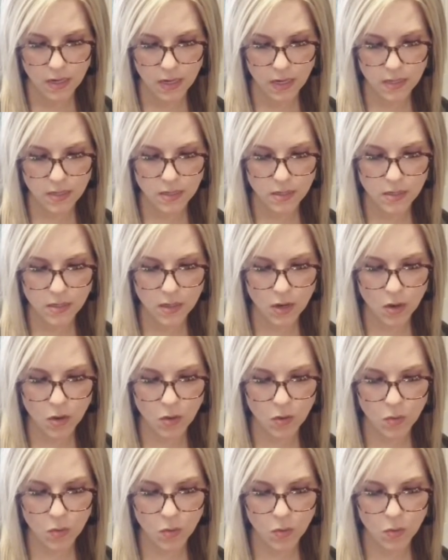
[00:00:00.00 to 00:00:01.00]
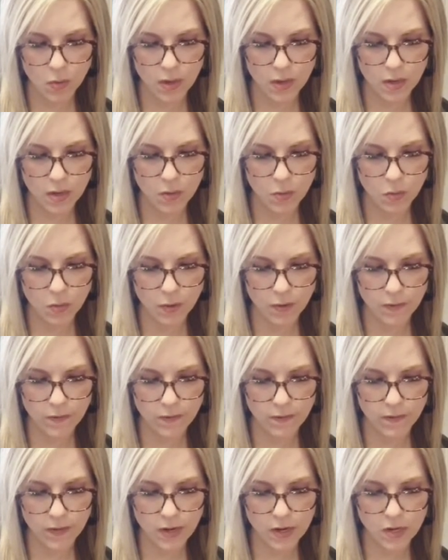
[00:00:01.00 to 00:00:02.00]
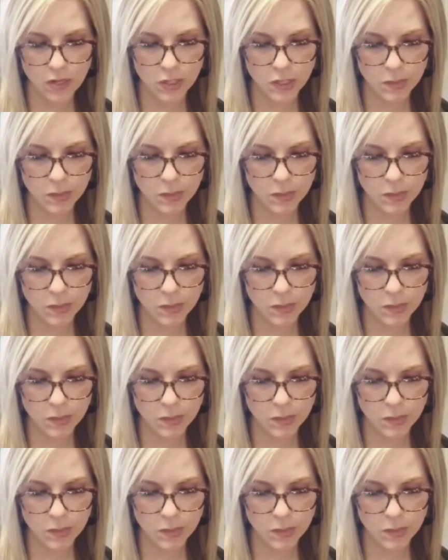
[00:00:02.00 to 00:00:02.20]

And so when we're finished